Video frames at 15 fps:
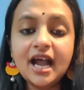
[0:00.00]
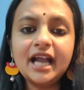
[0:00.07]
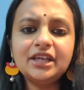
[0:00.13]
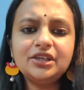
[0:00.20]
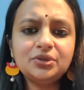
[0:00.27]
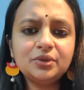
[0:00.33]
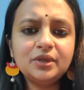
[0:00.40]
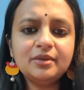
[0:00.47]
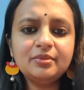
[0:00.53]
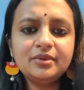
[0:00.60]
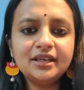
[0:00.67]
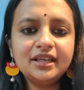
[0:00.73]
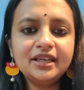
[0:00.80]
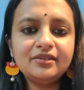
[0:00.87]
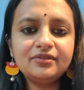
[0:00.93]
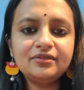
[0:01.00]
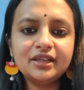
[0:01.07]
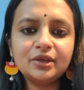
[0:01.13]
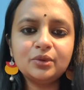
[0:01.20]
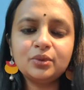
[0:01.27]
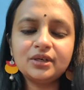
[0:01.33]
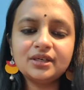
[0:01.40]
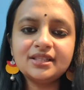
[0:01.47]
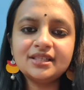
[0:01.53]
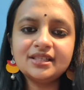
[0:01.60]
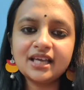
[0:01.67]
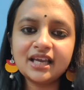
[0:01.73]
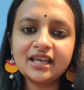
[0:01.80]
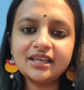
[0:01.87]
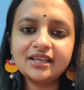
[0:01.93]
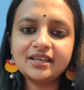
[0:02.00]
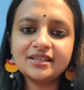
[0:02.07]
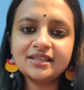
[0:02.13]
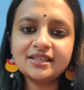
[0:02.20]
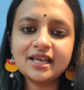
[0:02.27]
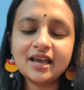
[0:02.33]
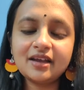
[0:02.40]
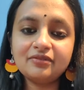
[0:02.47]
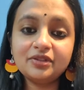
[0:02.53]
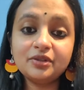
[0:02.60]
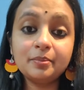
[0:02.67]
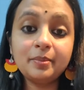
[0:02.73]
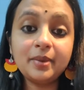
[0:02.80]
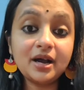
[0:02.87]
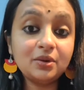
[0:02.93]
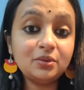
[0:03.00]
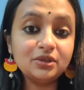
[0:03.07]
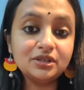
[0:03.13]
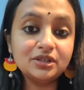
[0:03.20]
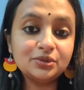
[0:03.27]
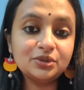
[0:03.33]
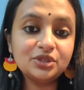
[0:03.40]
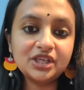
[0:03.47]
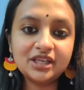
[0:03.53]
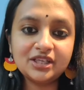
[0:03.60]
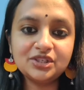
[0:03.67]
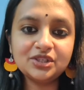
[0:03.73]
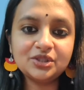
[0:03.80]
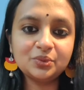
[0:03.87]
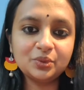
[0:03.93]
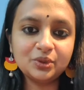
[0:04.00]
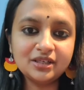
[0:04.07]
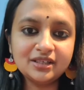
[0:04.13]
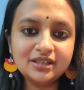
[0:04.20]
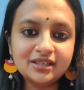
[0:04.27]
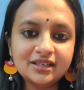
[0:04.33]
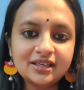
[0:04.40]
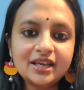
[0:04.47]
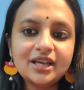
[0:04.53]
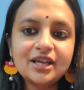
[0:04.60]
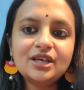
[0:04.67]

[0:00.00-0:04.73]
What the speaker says: I truly believe that words and ideas have the power to change the world.